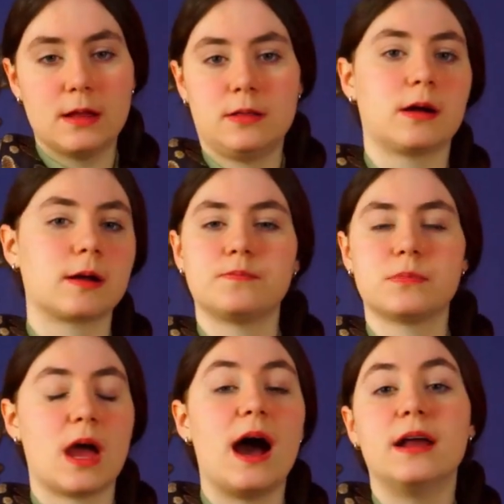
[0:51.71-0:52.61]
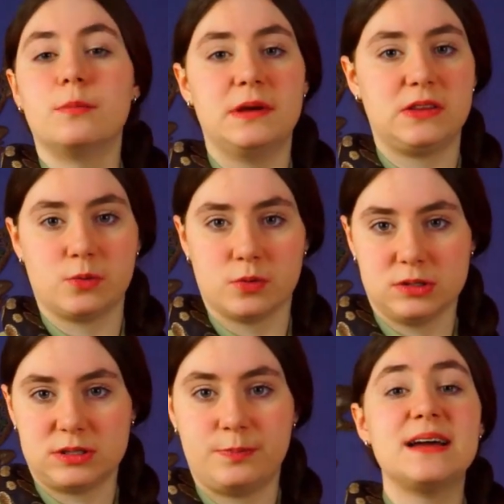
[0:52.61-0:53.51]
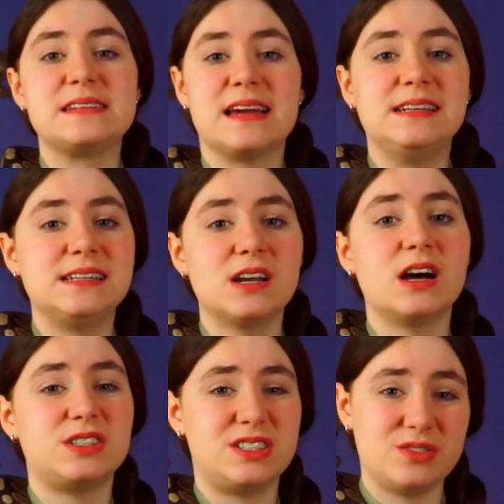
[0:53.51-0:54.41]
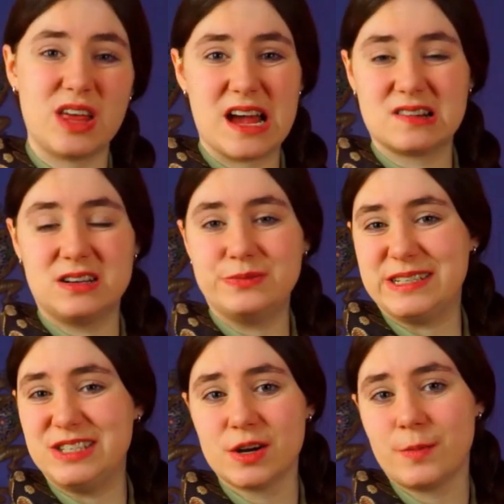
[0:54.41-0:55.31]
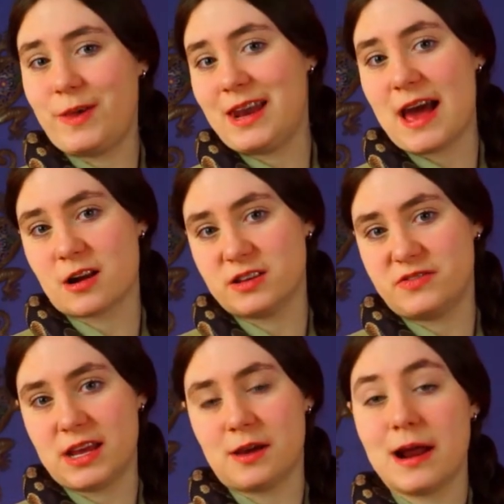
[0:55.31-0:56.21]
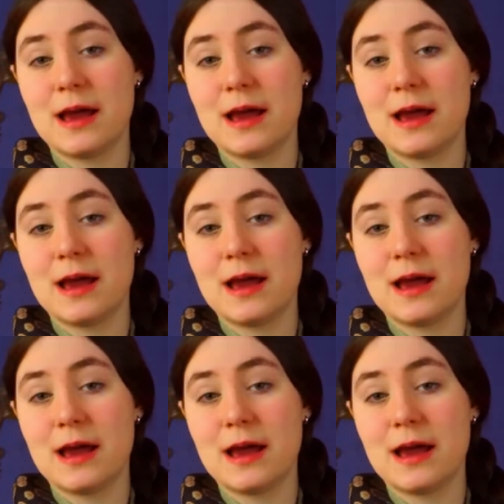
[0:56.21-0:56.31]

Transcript: Look, I don't make the rules, but I did not do that on my European Adders video, and